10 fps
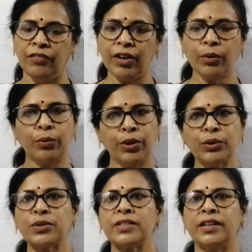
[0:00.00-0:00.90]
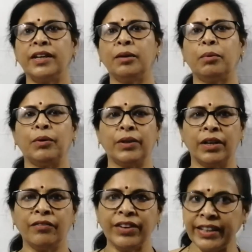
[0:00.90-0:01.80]
We are going to study about the
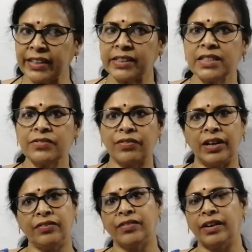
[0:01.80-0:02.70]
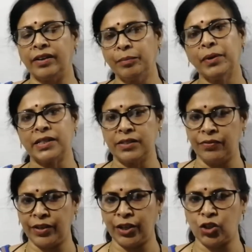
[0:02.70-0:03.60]
Whittaker's 5 kingdom
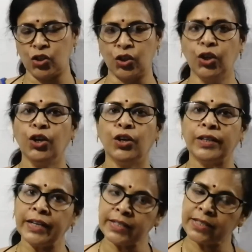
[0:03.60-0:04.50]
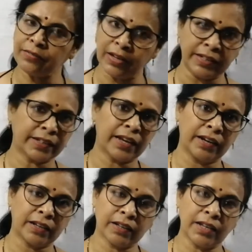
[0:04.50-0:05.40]
classification. That is the valid
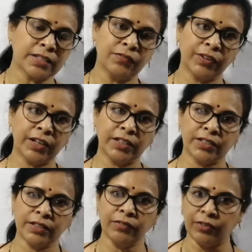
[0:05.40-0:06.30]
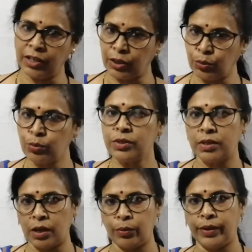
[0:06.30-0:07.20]
classification we are used
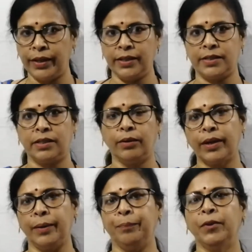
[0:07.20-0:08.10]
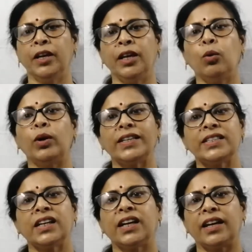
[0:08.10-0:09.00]
nowadays. Okay. Now what is
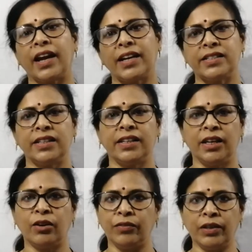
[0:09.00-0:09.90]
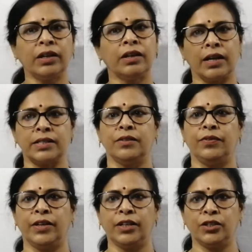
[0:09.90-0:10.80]
the criteria of the
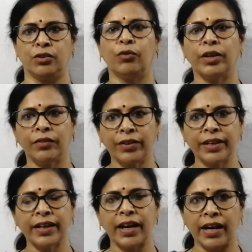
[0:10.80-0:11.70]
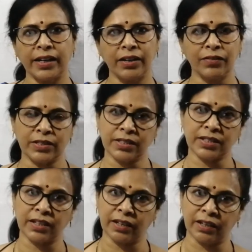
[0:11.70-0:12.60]
classification? Whatever the criteria which is